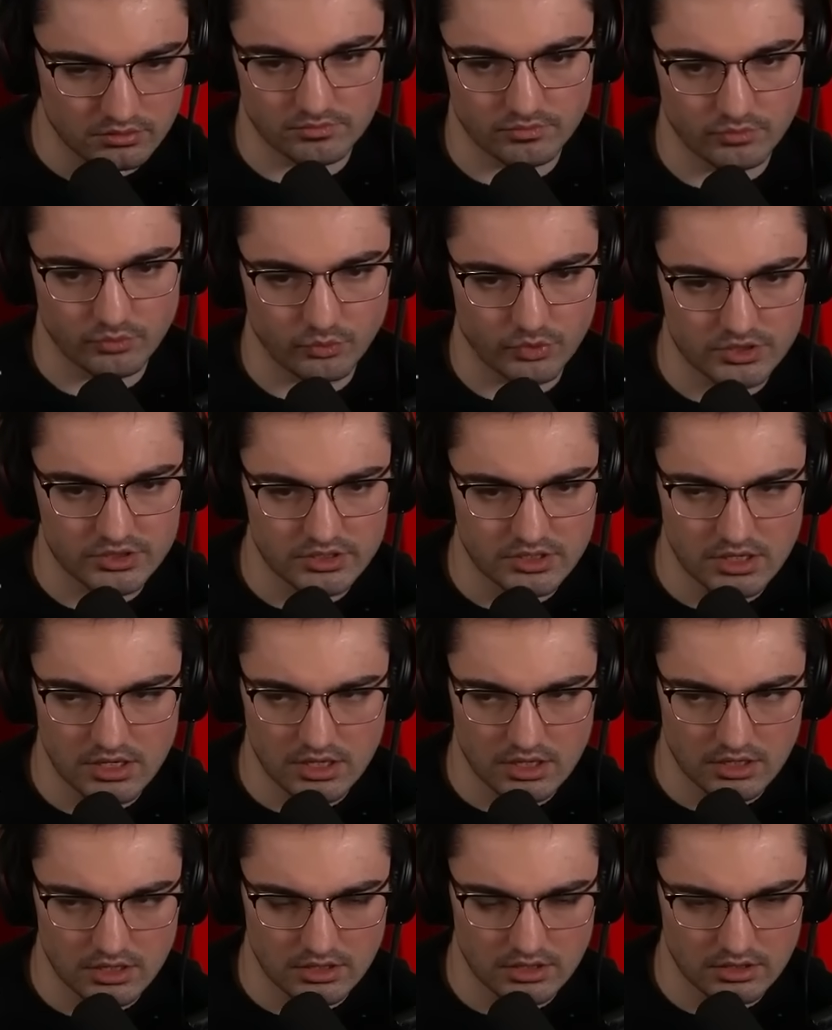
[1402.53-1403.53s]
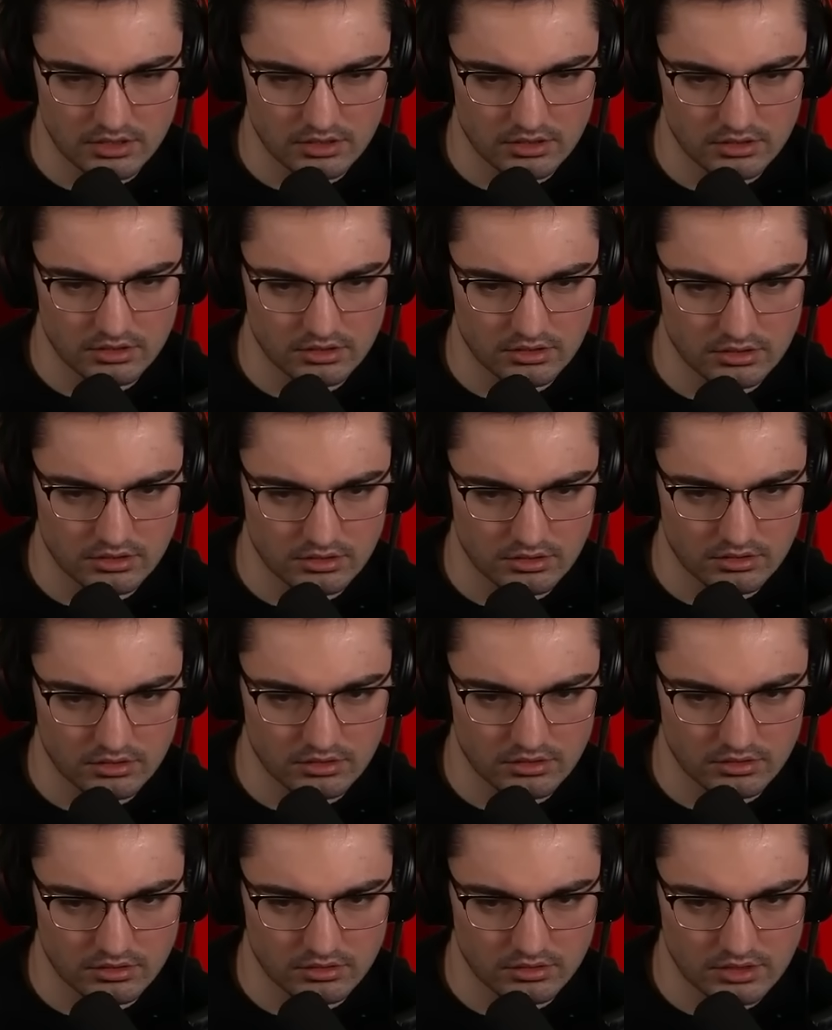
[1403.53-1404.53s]
What's
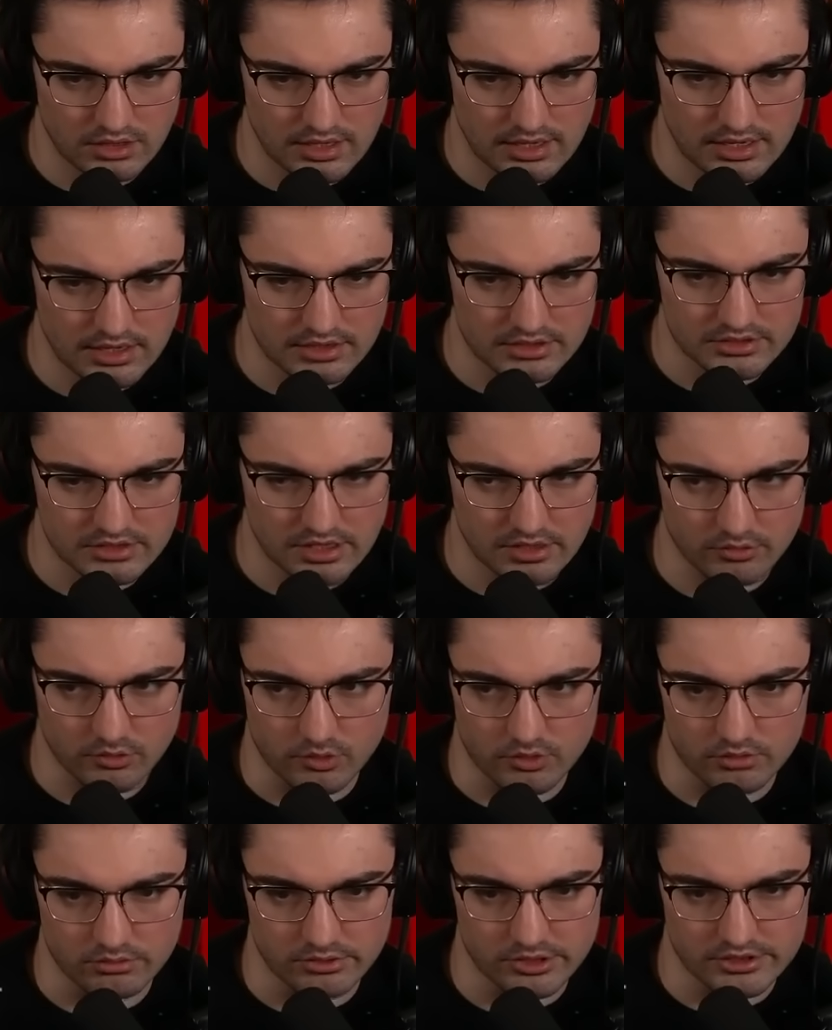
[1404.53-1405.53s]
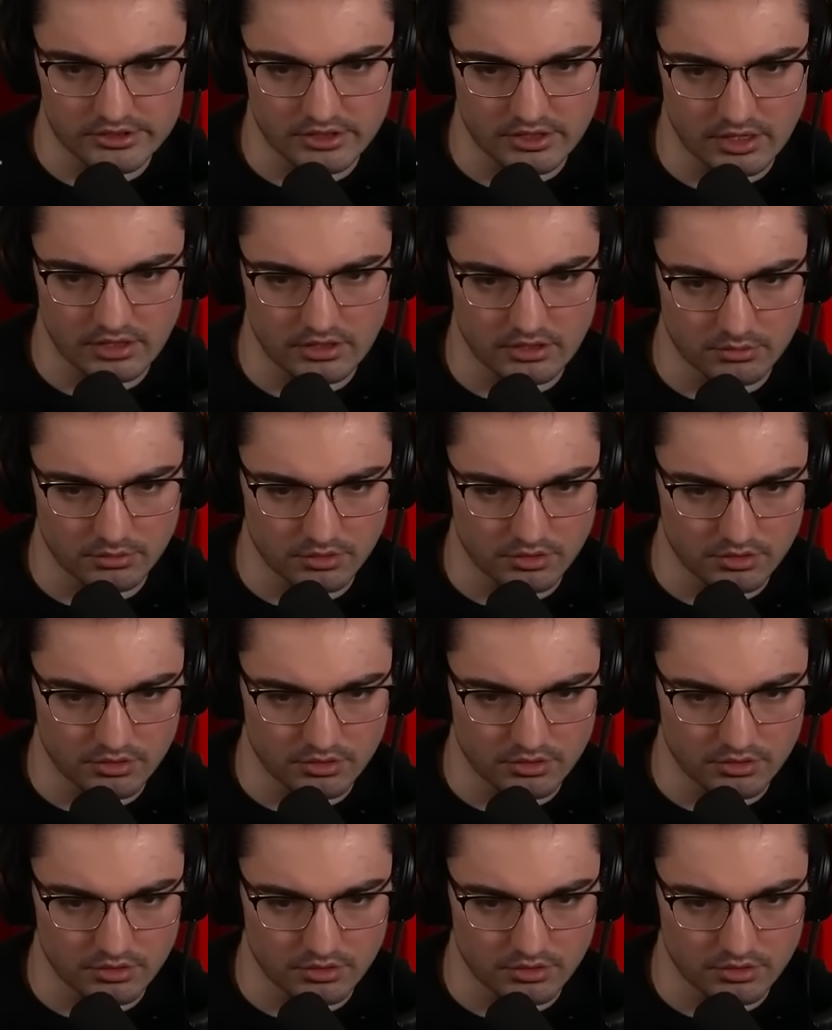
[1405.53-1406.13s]
the highest high roller blessing I can get with